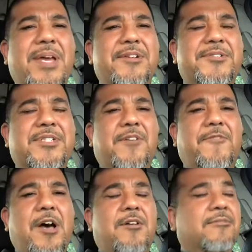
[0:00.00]
pay
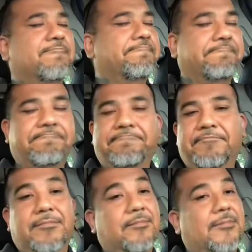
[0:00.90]
yourself out
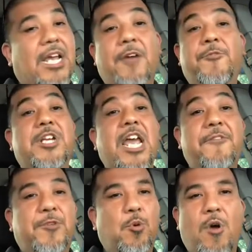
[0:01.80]
every
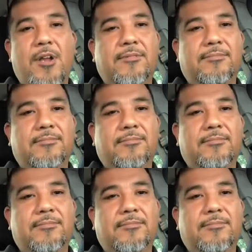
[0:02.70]
day if you want